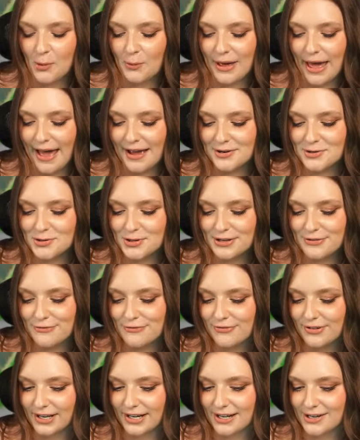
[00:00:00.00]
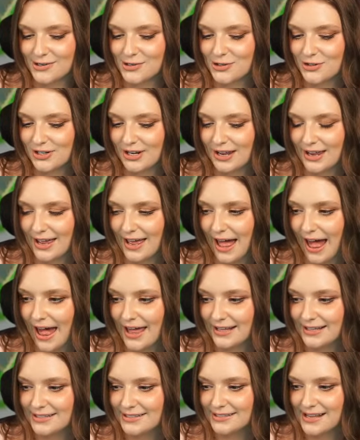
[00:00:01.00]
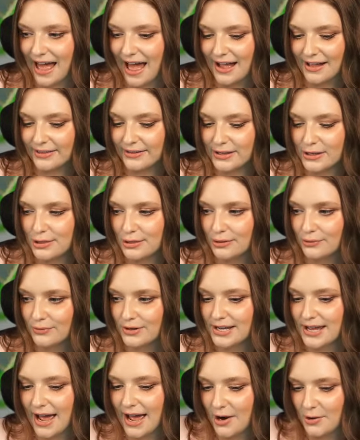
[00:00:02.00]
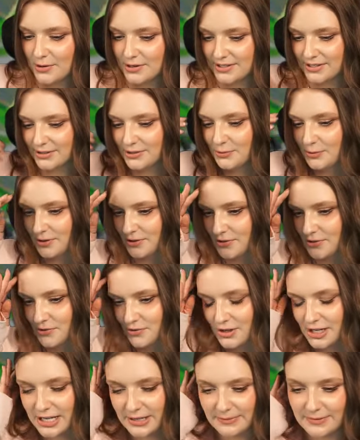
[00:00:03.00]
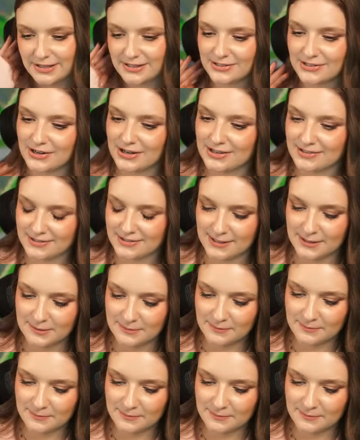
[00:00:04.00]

we actually finished at exactly three hours into our stream. That's crazy.